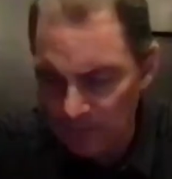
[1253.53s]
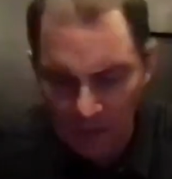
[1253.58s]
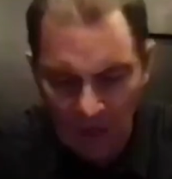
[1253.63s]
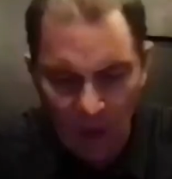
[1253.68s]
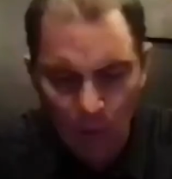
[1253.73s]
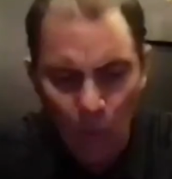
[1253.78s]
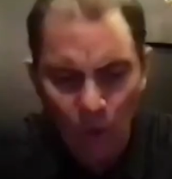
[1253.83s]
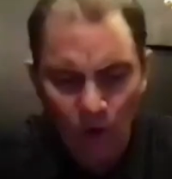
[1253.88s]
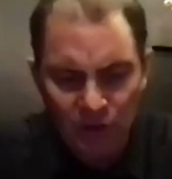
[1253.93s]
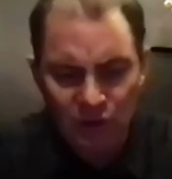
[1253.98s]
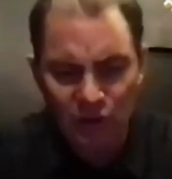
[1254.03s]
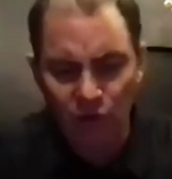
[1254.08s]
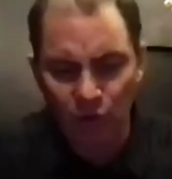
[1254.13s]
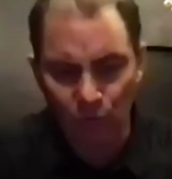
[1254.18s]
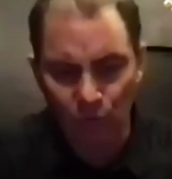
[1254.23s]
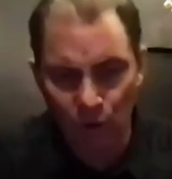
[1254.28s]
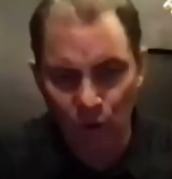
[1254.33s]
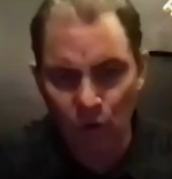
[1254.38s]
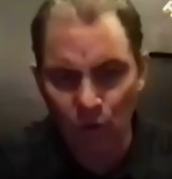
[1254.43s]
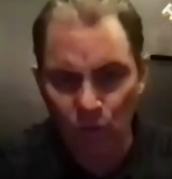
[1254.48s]
I wanted to
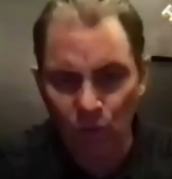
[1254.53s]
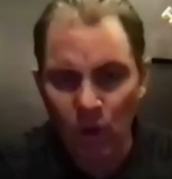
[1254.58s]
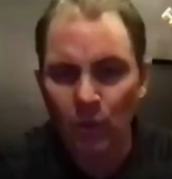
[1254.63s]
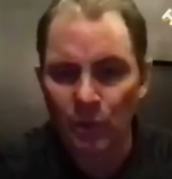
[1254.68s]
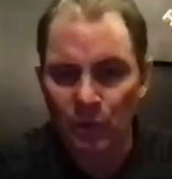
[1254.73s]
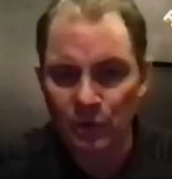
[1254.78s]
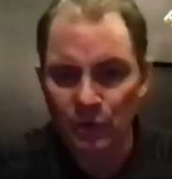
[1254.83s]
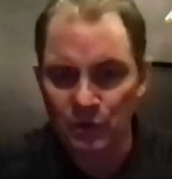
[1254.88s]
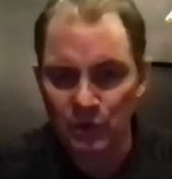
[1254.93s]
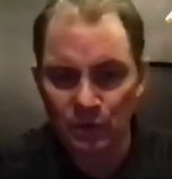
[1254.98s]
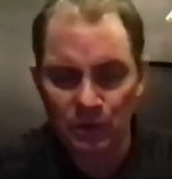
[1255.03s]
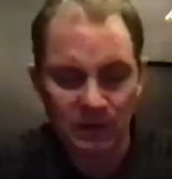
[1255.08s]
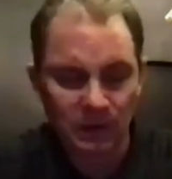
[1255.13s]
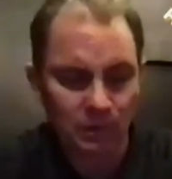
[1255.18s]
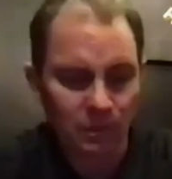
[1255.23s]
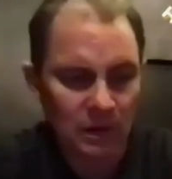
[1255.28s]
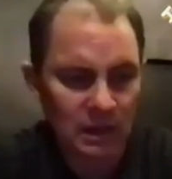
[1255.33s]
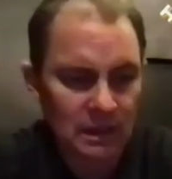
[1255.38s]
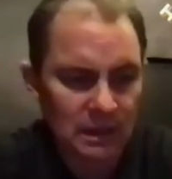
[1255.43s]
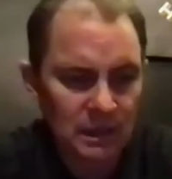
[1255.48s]
grow what we were doing,
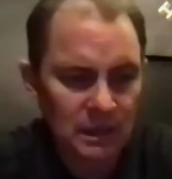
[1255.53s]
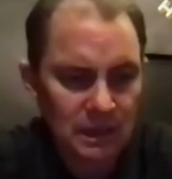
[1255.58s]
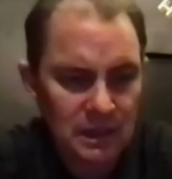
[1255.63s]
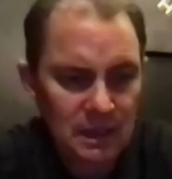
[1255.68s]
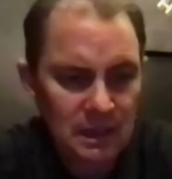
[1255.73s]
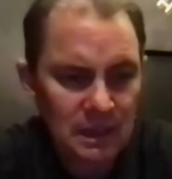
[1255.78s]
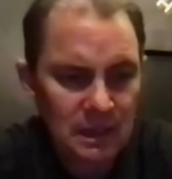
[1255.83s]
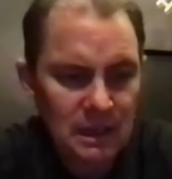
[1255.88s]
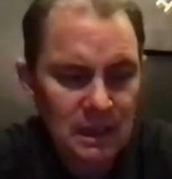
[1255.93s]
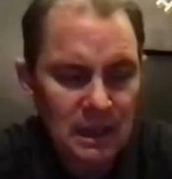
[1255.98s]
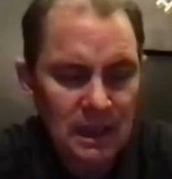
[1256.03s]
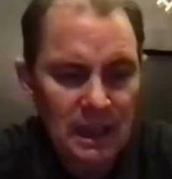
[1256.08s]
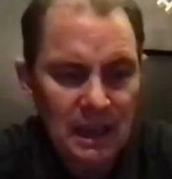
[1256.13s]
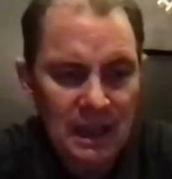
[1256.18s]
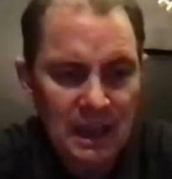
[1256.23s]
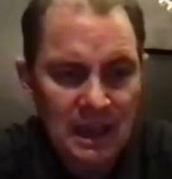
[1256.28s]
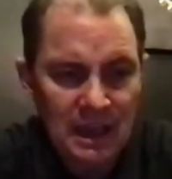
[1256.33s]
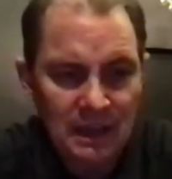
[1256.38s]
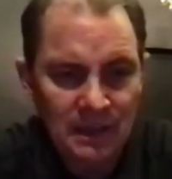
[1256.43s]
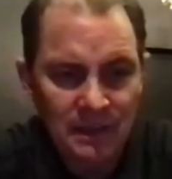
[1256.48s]
right?
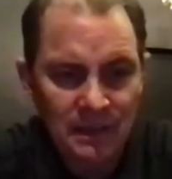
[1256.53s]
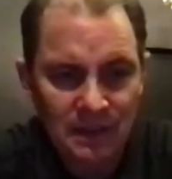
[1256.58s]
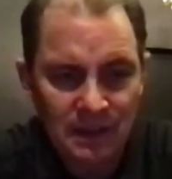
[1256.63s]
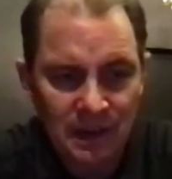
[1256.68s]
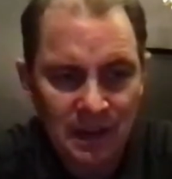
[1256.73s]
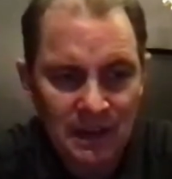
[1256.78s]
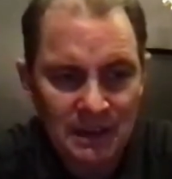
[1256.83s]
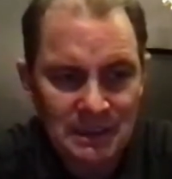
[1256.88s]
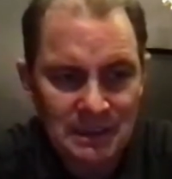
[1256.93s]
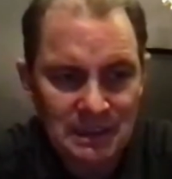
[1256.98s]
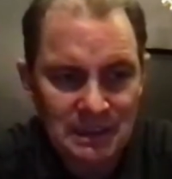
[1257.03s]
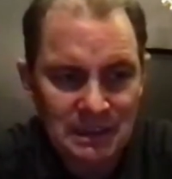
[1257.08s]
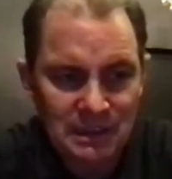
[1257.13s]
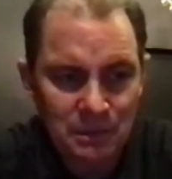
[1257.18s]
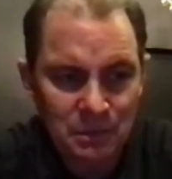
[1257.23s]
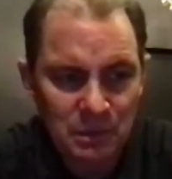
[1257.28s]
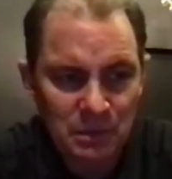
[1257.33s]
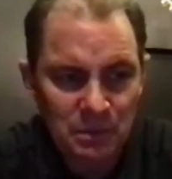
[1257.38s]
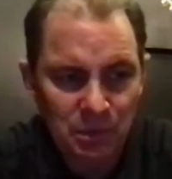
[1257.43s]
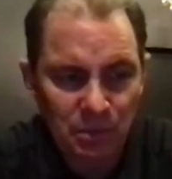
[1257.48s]
And the idea that
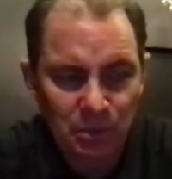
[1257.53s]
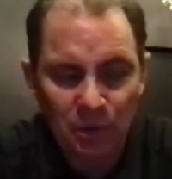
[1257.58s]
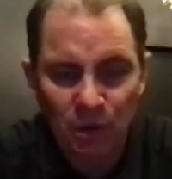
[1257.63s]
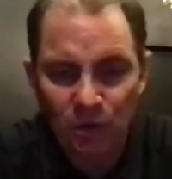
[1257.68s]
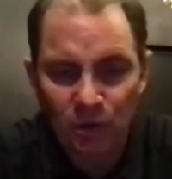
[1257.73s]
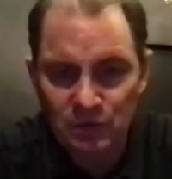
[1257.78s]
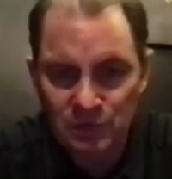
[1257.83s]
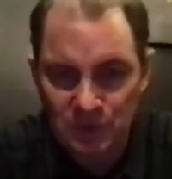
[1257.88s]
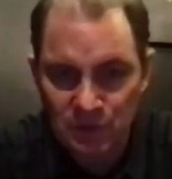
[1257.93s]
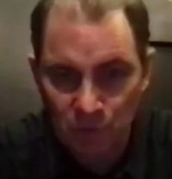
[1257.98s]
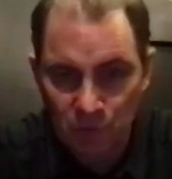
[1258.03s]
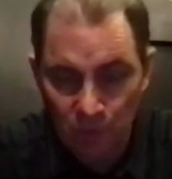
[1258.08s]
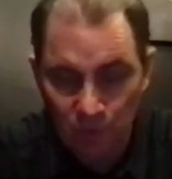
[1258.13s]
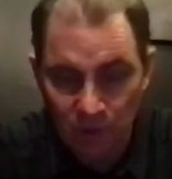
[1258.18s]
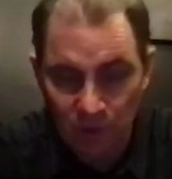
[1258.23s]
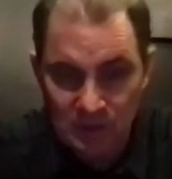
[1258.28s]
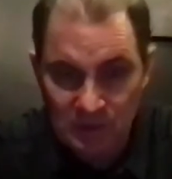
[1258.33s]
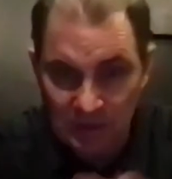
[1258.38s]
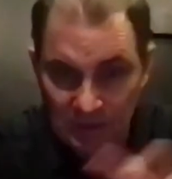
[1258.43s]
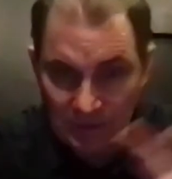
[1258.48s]
we proposed to you, we're
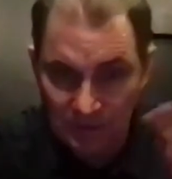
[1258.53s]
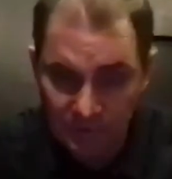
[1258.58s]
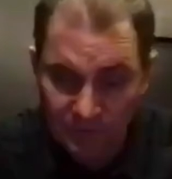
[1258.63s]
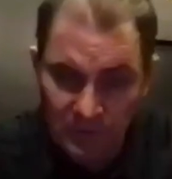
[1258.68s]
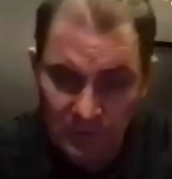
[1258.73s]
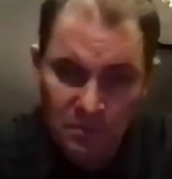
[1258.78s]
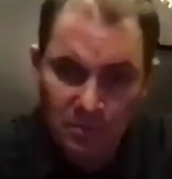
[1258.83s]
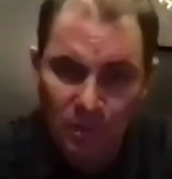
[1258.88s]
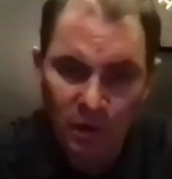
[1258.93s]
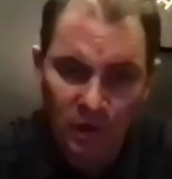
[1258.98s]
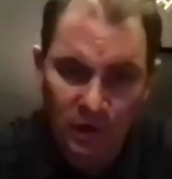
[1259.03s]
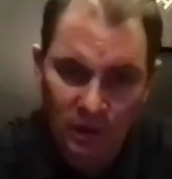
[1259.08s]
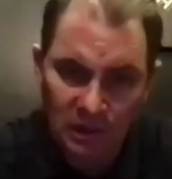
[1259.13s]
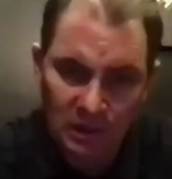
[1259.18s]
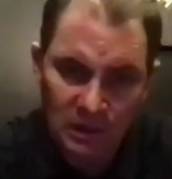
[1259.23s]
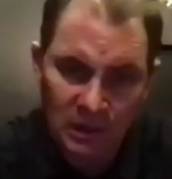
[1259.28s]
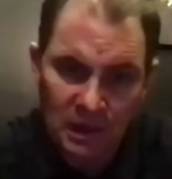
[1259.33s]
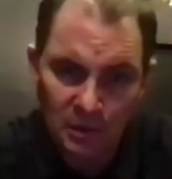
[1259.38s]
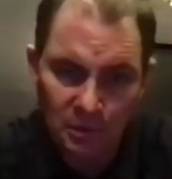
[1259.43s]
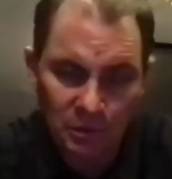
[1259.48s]
going to take the front parking
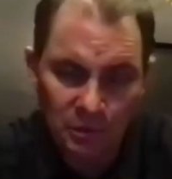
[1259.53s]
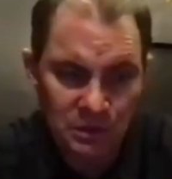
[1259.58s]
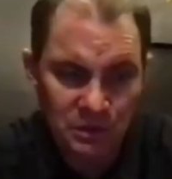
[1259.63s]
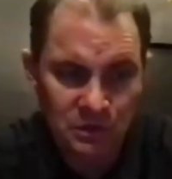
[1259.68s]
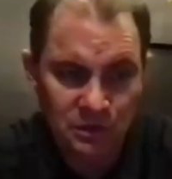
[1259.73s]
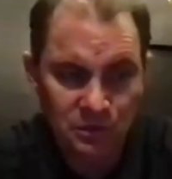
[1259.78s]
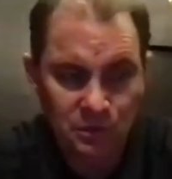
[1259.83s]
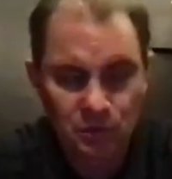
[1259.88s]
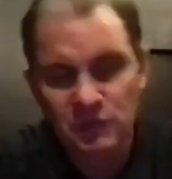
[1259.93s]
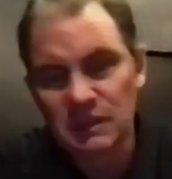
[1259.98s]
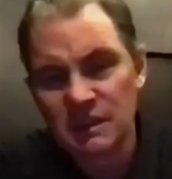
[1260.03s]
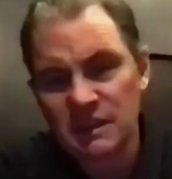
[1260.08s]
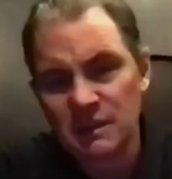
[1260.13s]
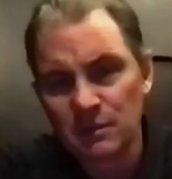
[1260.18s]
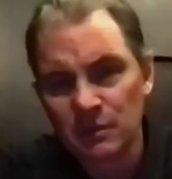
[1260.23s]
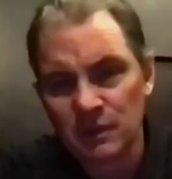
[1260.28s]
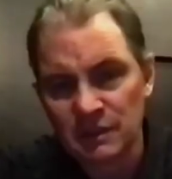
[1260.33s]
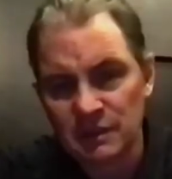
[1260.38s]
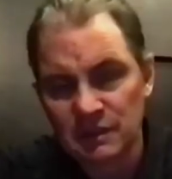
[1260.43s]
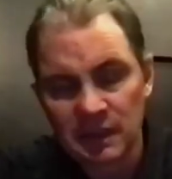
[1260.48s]
lot, which is really
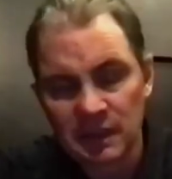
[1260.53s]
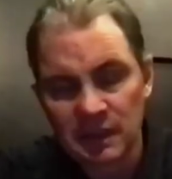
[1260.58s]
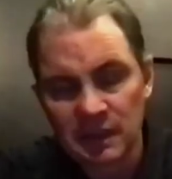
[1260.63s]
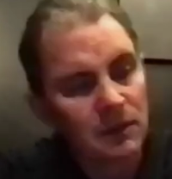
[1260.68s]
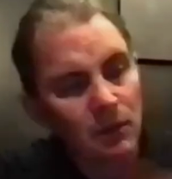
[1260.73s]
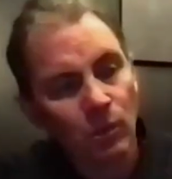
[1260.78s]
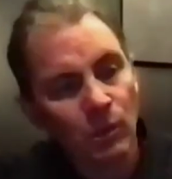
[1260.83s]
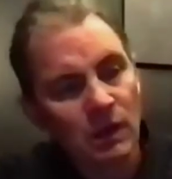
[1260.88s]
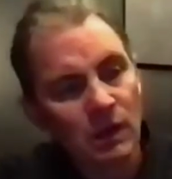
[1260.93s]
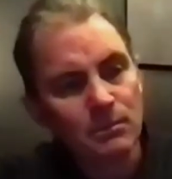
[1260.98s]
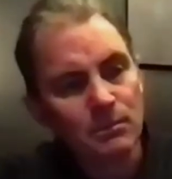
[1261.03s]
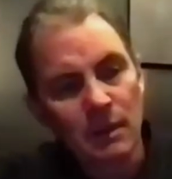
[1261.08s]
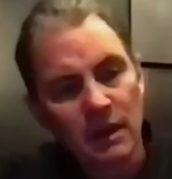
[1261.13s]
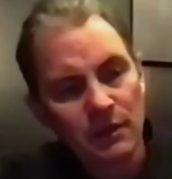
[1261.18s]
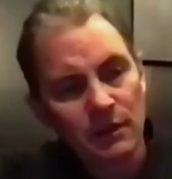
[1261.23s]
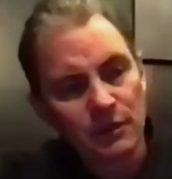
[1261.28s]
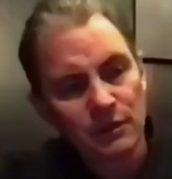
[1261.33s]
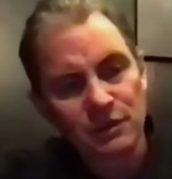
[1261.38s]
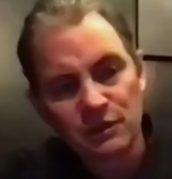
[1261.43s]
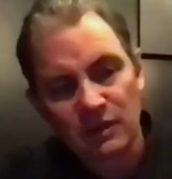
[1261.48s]
was like one
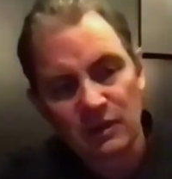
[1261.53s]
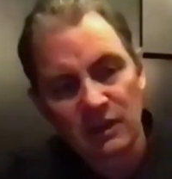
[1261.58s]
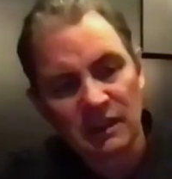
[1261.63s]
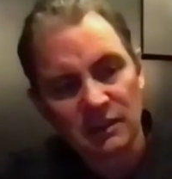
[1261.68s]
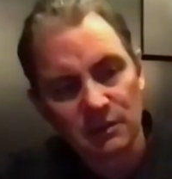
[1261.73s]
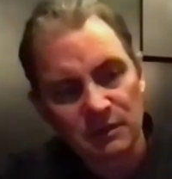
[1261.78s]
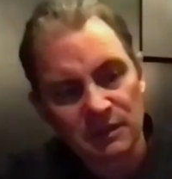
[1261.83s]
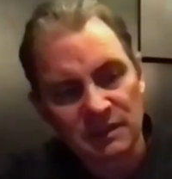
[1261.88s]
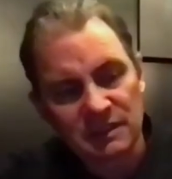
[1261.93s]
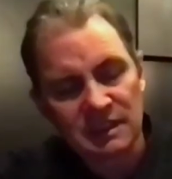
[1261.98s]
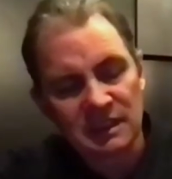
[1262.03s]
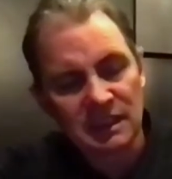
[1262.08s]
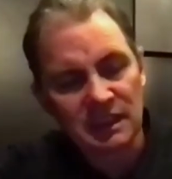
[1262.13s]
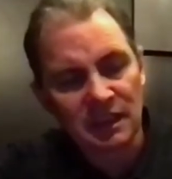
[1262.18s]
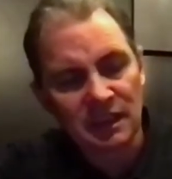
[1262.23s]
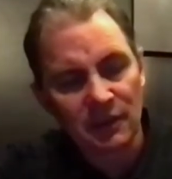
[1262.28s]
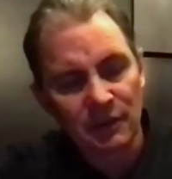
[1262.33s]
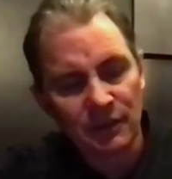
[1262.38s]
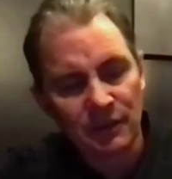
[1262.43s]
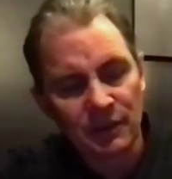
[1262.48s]
mother's trailer was sitting
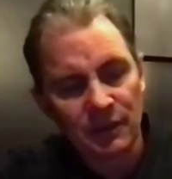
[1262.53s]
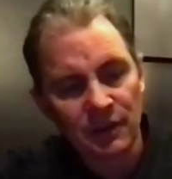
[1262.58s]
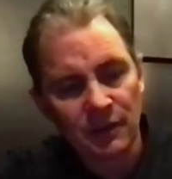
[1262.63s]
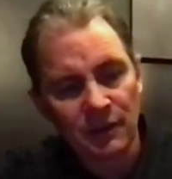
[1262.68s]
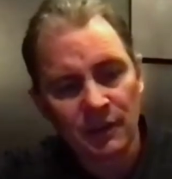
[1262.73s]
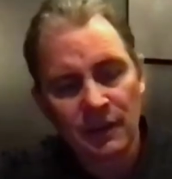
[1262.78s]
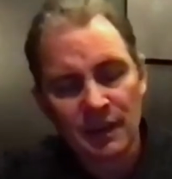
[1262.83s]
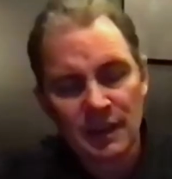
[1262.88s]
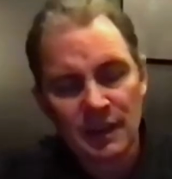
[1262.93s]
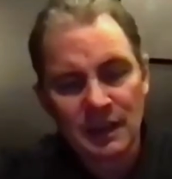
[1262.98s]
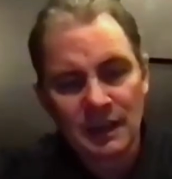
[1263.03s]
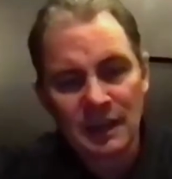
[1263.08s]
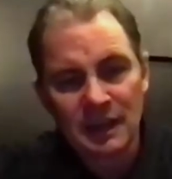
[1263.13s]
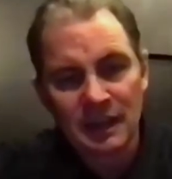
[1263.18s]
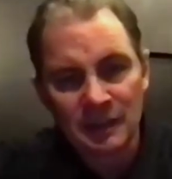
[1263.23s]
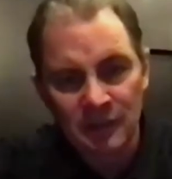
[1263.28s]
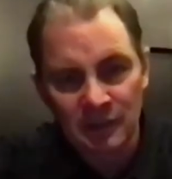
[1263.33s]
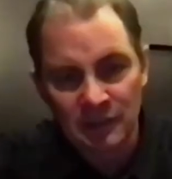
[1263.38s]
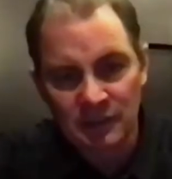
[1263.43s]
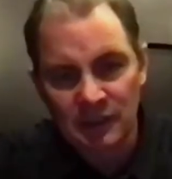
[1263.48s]
out there,
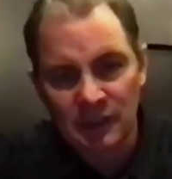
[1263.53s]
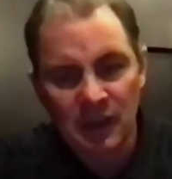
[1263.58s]
and like a